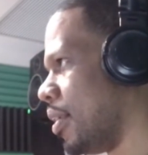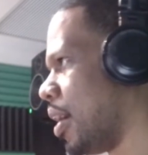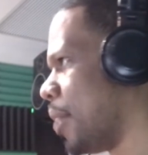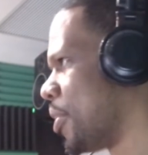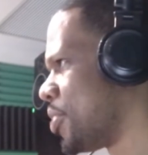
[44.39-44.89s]

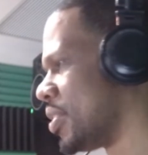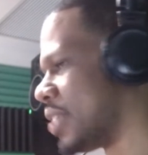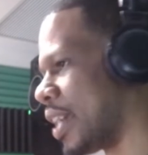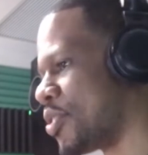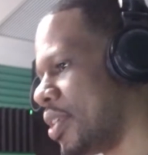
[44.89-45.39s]
how much it was,
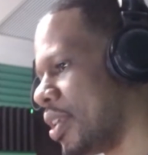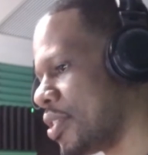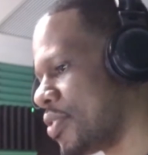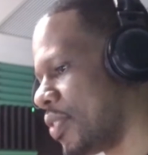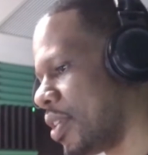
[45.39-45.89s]
like
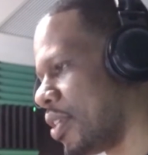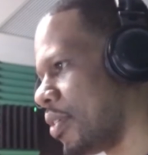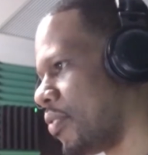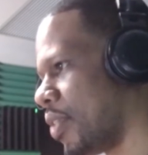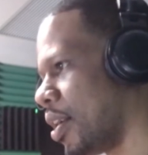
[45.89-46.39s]
$3
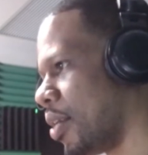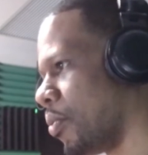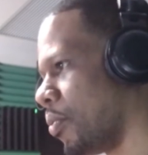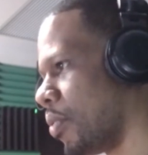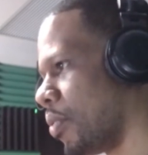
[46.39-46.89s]
for
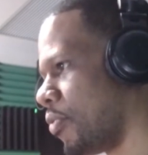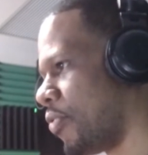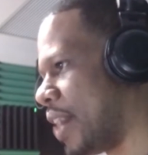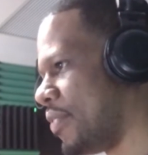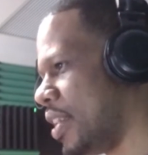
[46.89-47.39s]

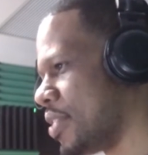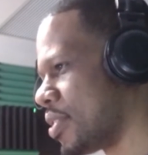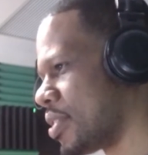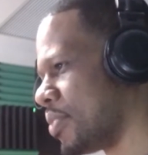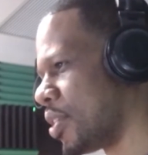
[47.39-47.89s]
5 days or
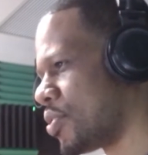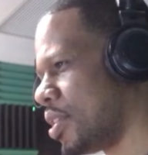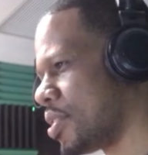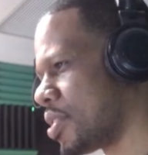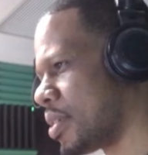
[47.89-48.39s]
something, 3
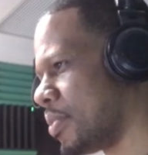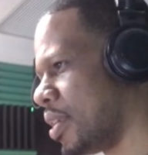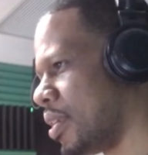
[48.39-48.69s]
days or something.